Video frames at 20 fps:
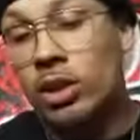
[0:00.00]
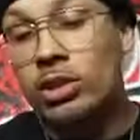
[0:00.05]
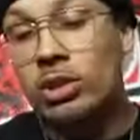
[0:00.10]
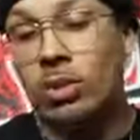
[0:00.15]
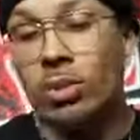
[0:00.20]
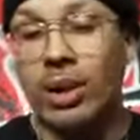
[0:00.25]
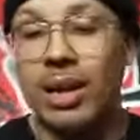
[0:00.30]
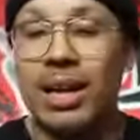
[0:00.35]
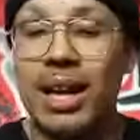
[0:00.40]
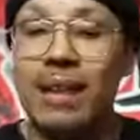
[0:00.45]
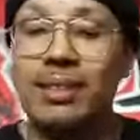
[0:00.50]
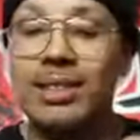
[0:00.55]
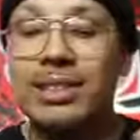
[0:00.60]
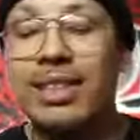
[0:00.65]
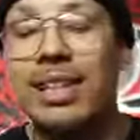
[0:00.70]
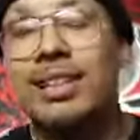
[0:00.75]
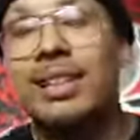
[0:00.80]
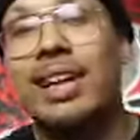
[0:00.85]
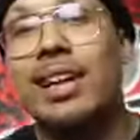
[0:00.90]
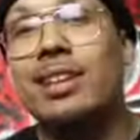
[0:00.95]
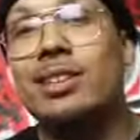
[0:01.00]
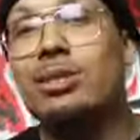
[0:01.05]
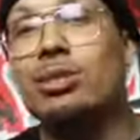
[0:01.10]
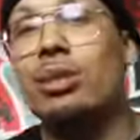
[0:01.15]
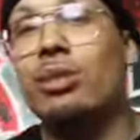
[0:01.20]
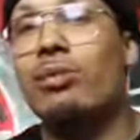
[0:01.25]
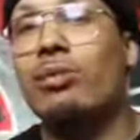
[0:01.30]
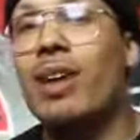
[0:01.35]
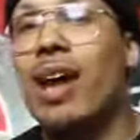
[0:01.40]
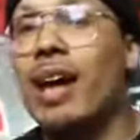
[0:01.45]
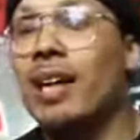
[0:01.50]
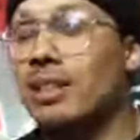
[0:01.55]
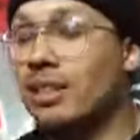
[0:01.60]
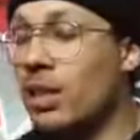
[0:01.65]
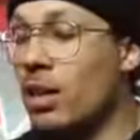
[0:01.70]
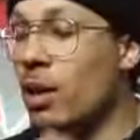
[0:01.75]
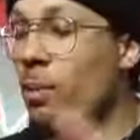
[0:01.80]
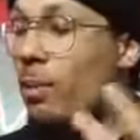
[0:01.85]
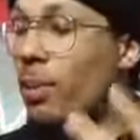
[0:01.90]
So we're gonna have to take that into effect.